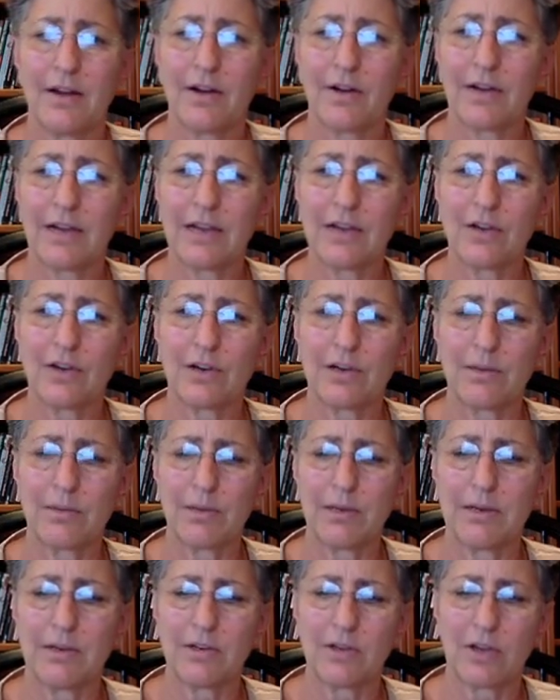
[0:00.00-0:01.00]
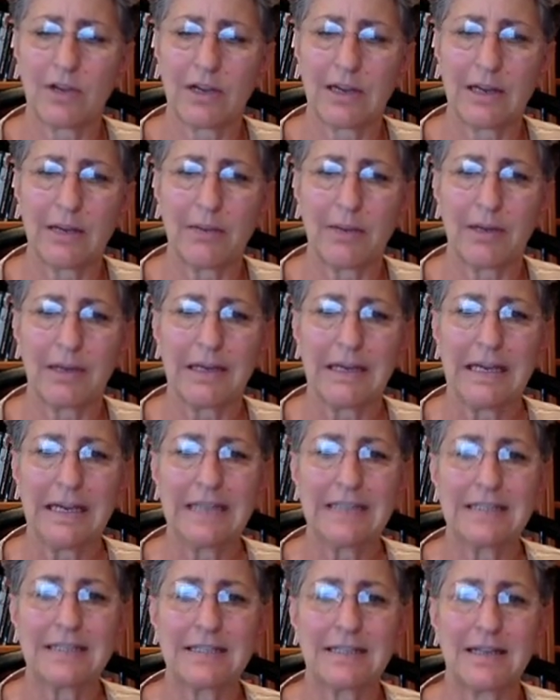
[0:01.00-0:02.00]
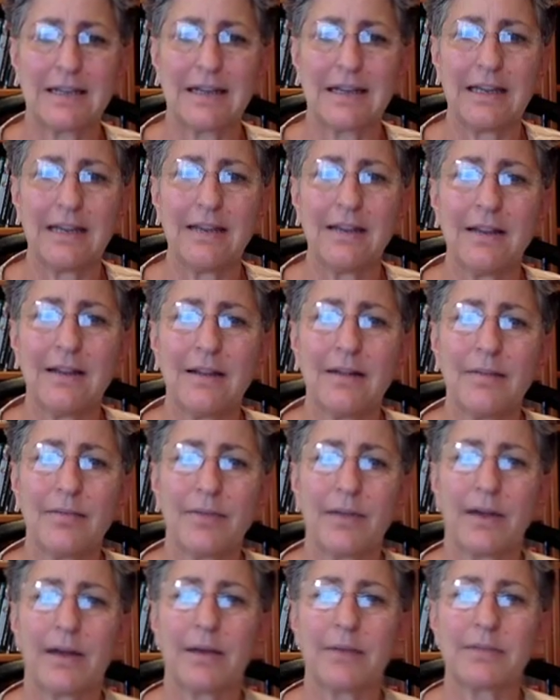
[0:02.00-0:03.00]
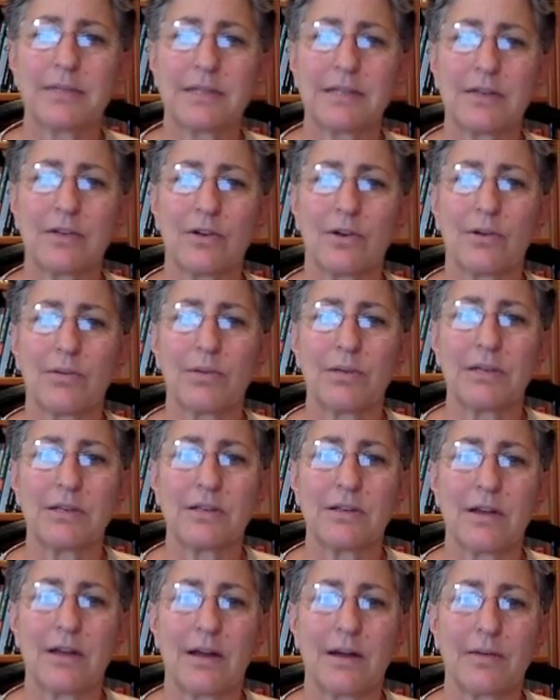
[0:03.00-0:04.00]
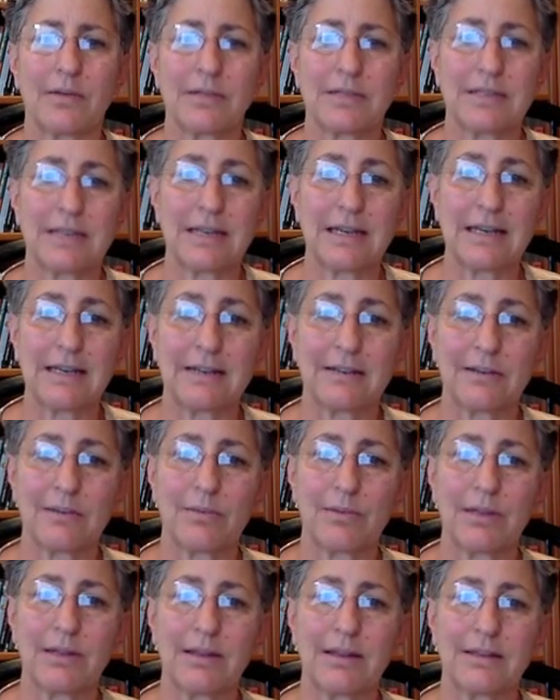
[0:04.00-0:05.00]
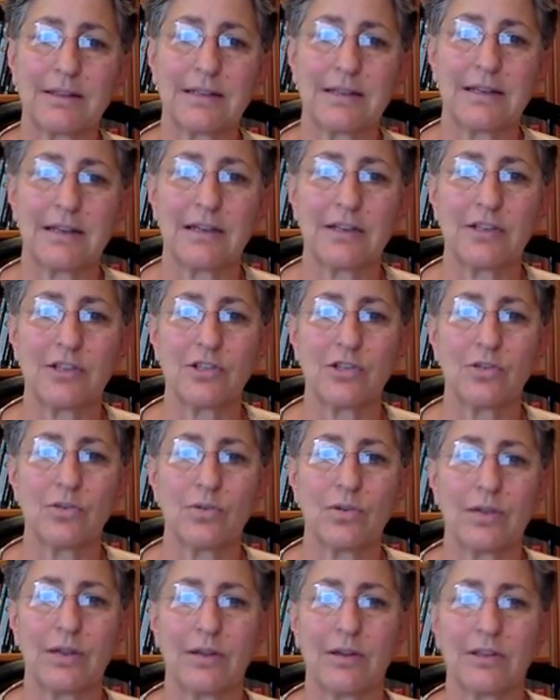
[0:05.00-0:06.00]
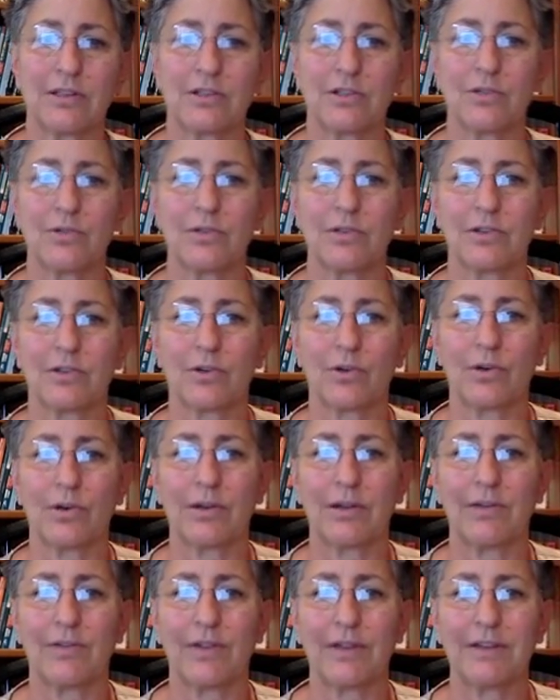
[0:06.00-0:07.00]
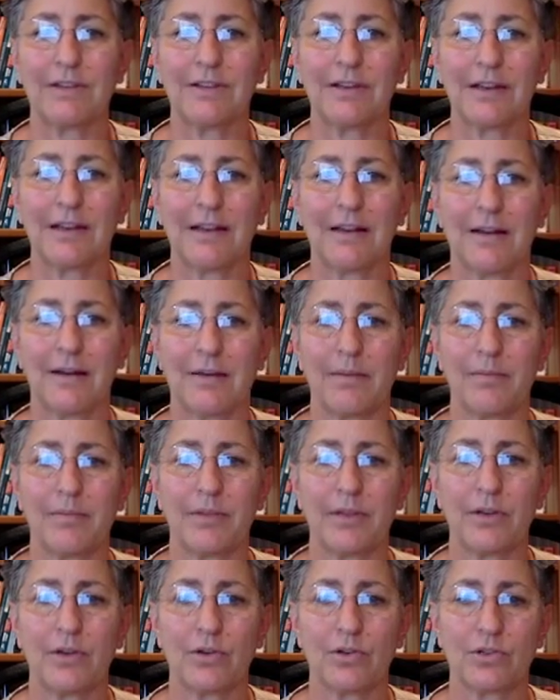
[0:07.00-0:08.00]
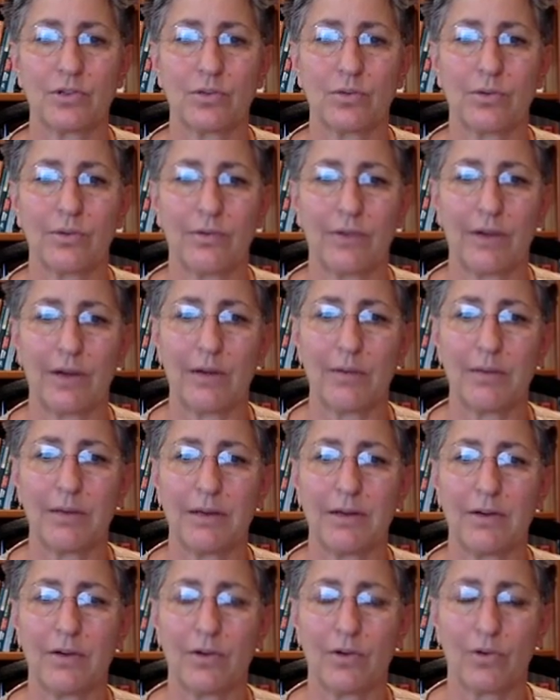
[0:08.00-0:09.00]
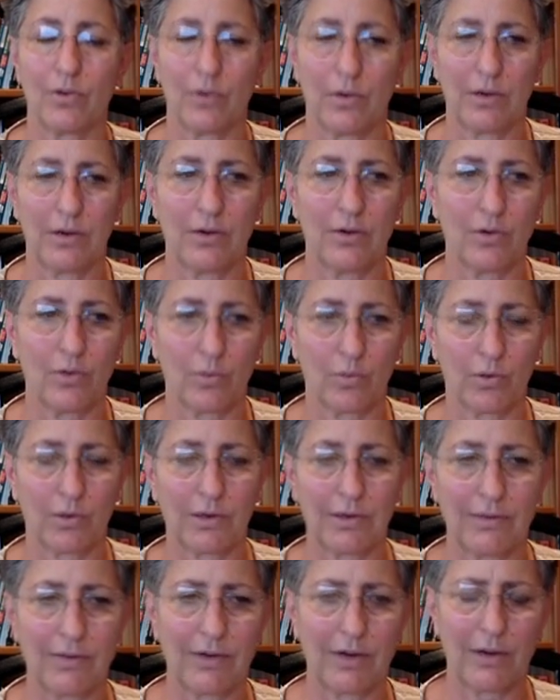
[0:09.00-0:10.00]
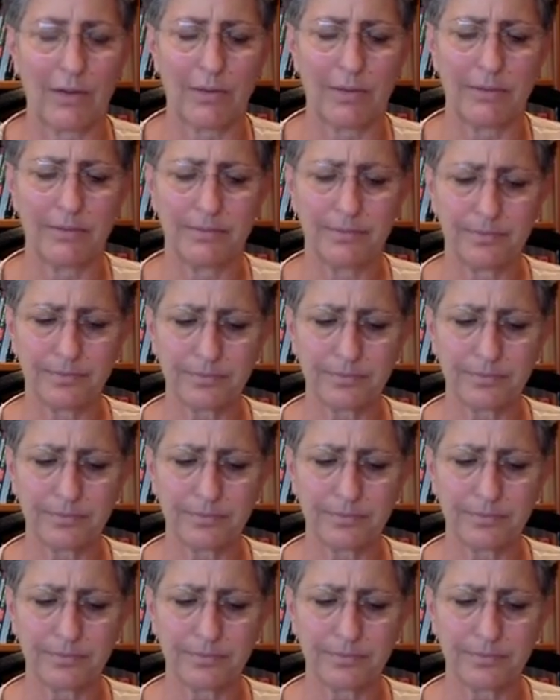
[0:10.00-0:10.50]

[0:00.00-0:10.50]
Okay, and you're going to be talking about a case study. You're going to be studying something that's an issue that a student is currently facing in your school environment or in your work environment.